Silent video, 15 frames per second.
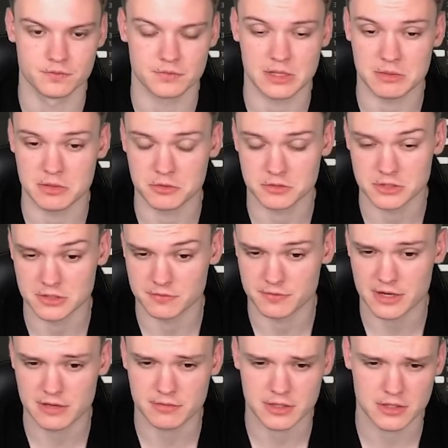Maybe rook
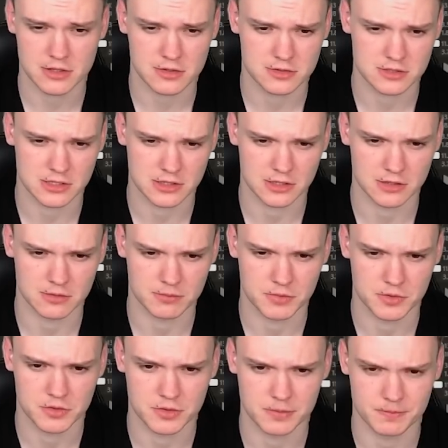c5 ideas, hitting the
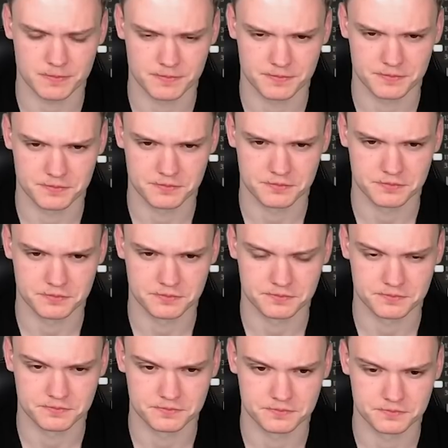pawn.
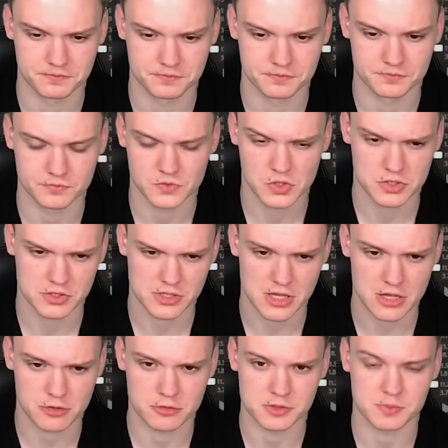Just
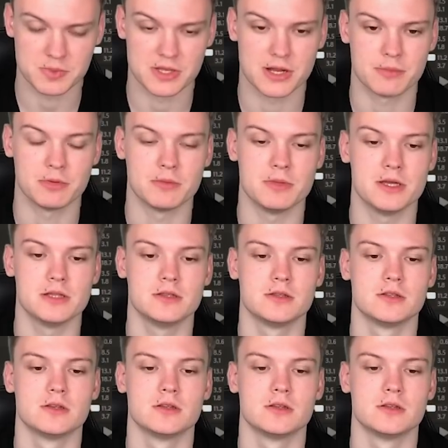need to speed up a bit,